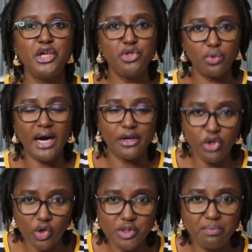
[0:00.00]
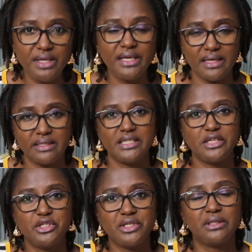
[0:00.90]
you are not being
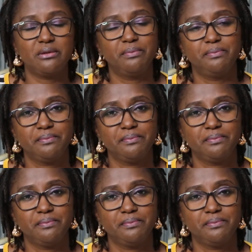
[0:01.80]
intentional.